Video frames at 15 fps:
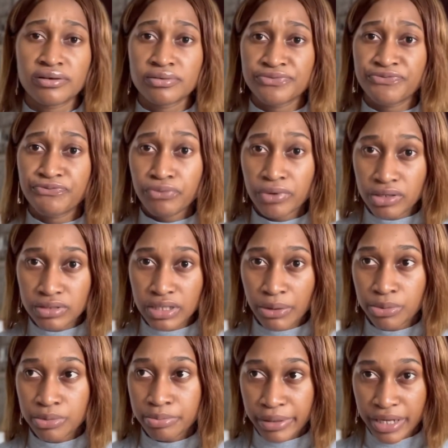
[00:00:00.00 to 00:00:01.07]
fuel that
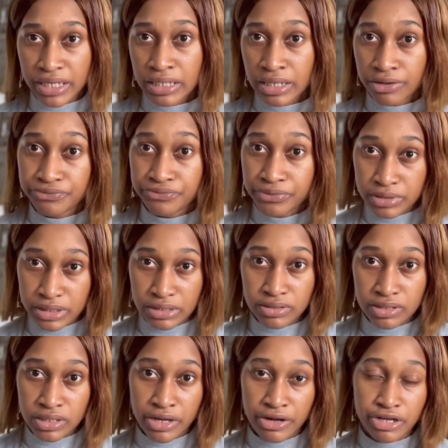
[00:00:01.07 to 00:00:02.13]
we buy now,
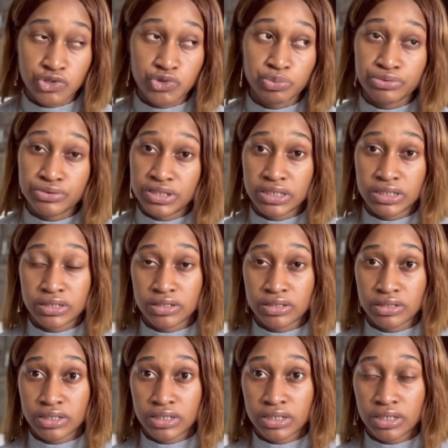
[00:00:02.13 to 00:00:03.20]
4,000 naira to put in
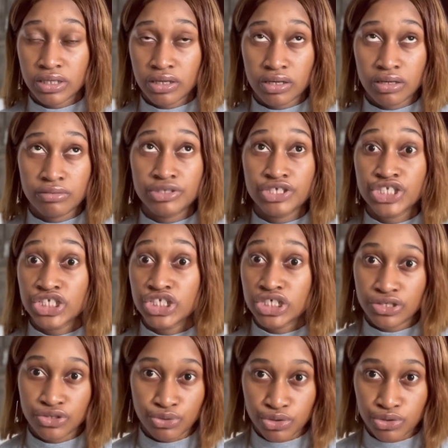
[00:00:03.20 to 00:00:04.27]
the
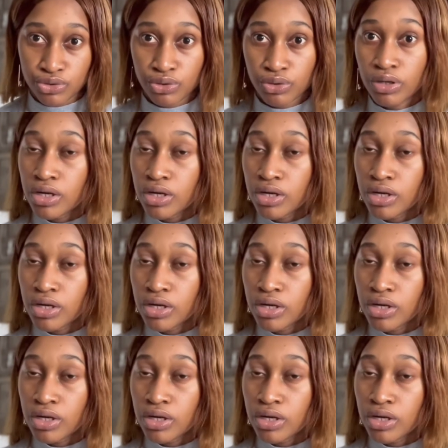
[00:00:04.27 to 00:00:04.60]
generator.